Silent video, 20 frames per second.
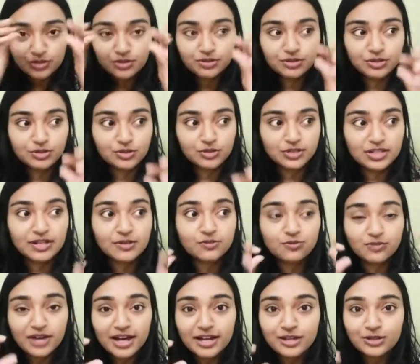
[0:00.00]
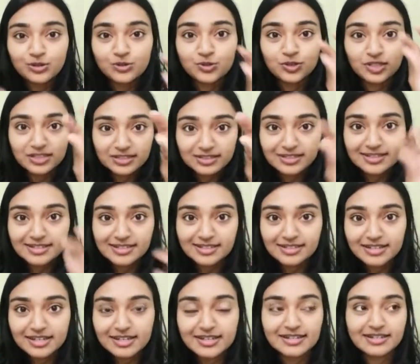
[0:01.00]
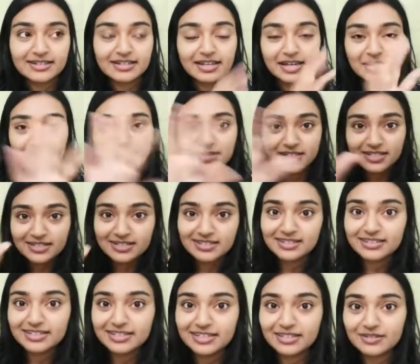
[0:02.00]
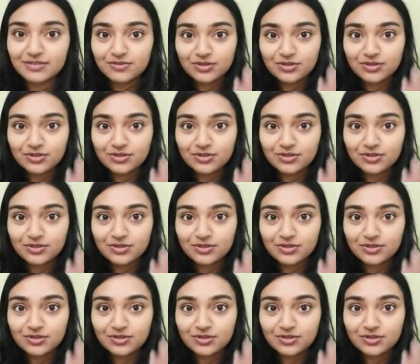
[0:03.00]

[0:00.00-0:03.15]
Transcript: that value in these things, A, B, C, D.